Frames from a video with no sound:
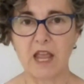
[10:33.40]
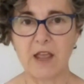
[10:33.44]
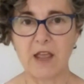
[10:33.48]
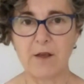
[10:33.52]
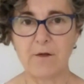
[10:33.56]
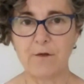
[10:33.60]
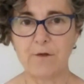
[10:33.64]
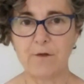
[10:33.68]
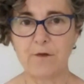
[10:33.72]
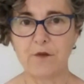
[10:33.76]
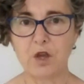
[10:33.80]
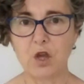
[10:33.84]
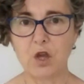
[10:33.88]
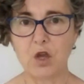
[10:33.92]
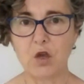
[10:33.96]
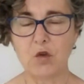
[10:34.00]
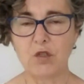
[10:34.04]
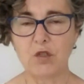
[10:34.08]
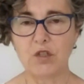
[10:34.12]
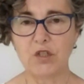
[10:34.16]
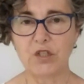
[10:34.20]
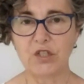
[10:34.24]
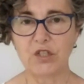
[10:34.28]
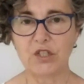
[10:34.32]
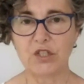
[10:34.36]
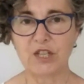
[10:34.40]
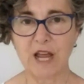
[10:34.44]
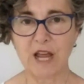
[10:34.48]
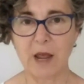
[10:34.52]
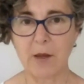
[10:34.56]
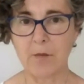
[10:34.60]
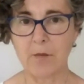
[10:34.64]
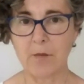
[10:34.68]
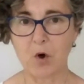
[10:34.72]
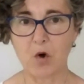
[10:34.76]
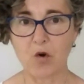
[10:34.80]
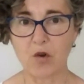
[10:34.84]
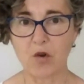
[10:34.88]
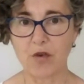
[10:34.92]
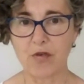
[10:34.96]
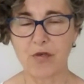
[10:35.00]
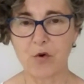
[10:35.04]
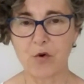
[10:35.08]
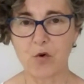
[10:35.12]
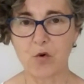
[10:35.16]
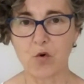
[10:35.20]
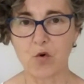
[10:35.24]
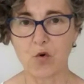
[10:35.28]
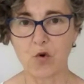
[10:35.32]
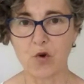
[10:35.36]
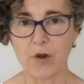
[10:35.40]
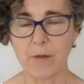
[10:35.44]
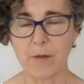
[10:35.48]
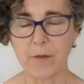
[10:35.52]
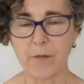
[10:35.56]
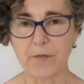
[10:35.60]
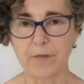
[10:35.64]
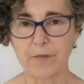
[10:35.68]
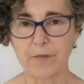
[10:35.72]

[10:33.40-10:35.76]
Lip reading: if you step on a thorn